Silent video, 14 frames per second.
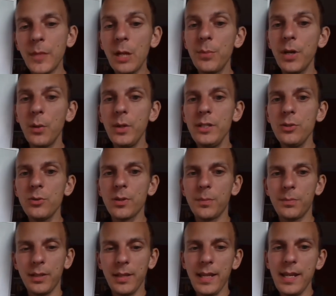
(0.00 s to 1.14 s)
But when you
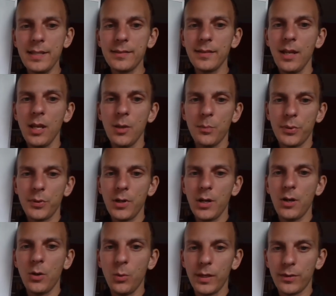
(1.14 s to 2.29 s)
replace
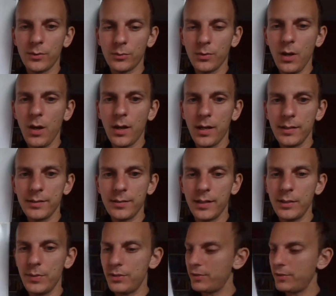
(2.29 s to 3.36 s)
pro with Ross, like we